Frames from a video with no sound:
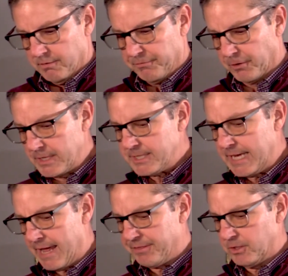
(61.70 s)
For us
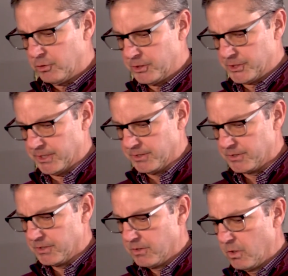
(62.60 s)
Catholic
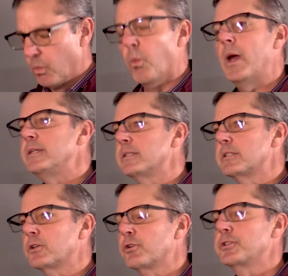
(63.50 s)
Christians, when
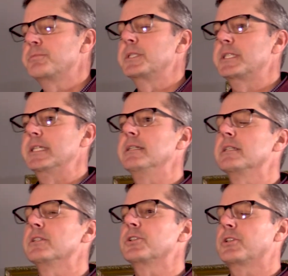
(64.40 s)
the Christmas
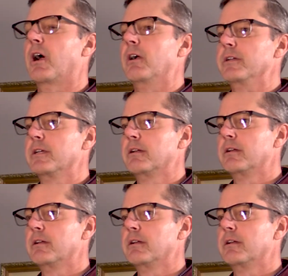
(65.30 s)
season start?